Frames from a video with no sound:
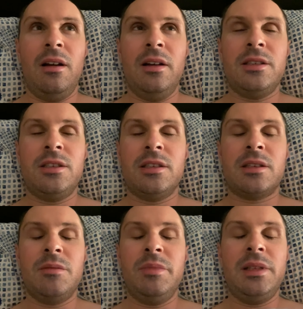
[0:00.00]
It's just
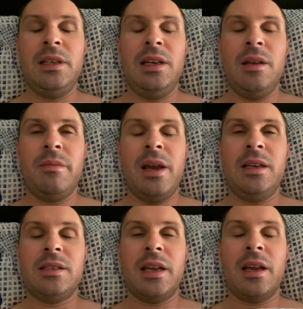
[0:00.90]
completely
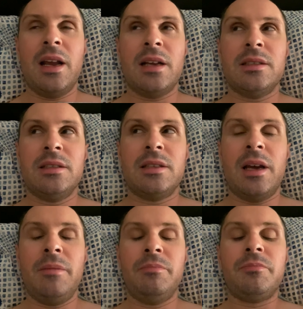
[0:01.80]
amazing. And
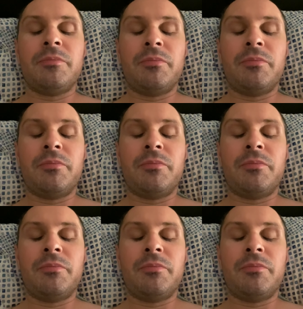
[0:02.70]
um,